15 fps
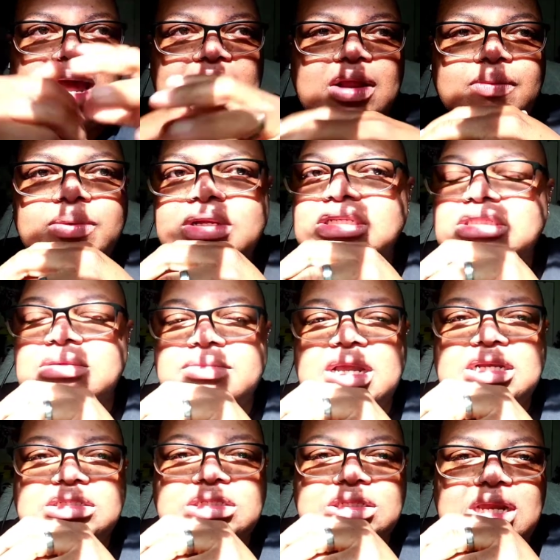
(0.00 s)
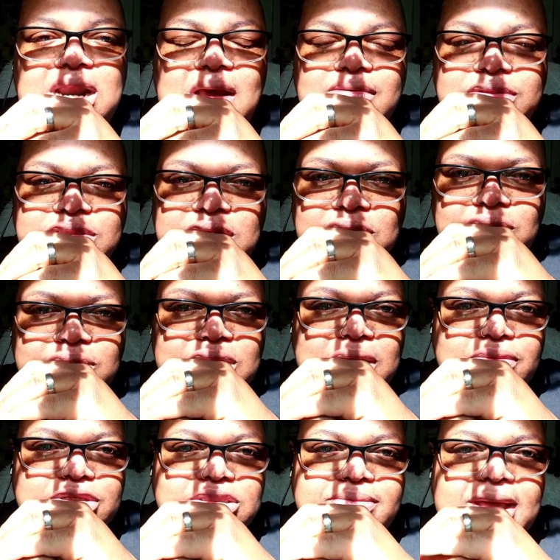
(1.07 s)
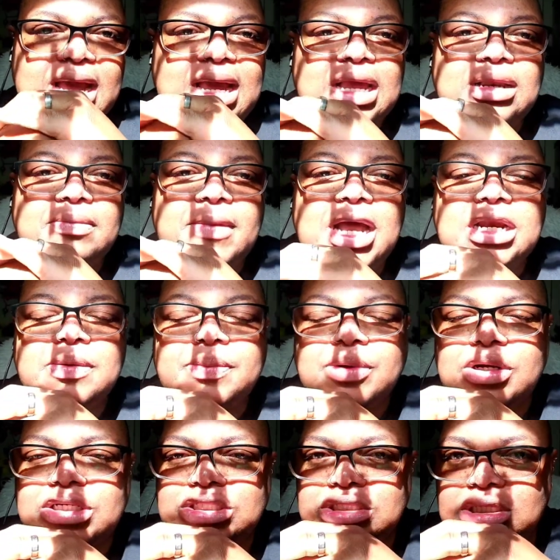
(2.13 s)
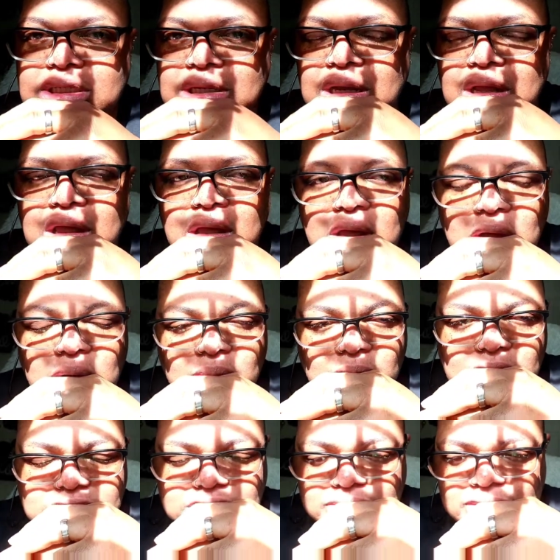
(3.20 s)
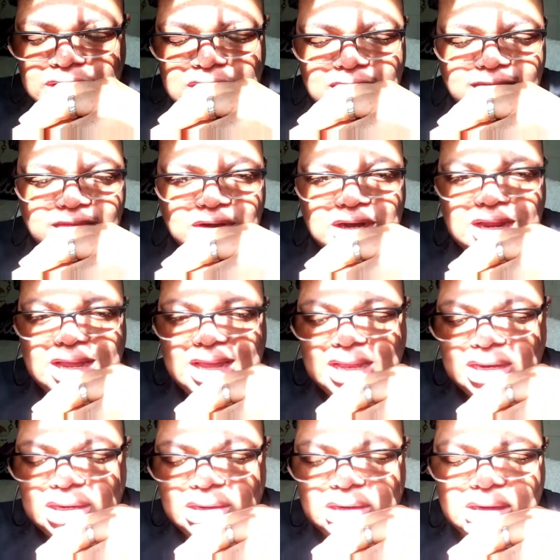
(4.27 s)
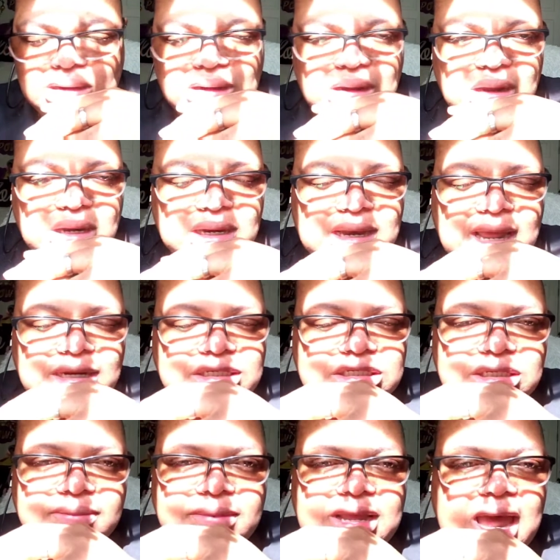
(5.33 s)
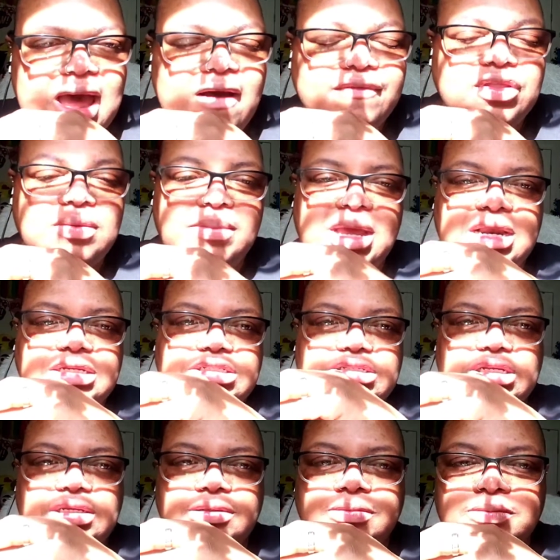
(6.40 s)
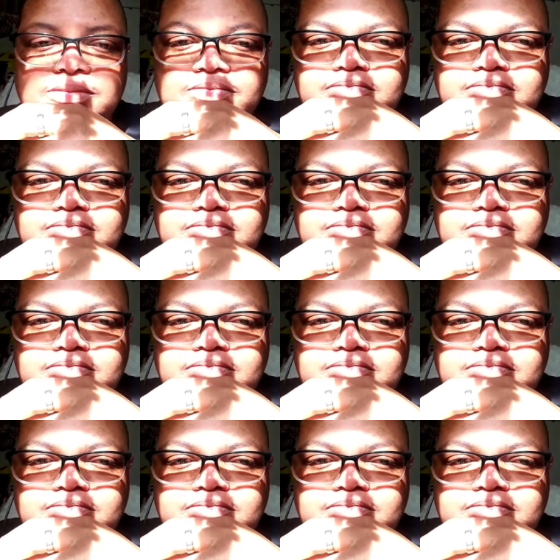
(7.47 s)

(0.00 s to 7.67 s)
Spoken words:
out it was the medicine that I was on that was making my depression worse or whatever, and they took me off the medicine.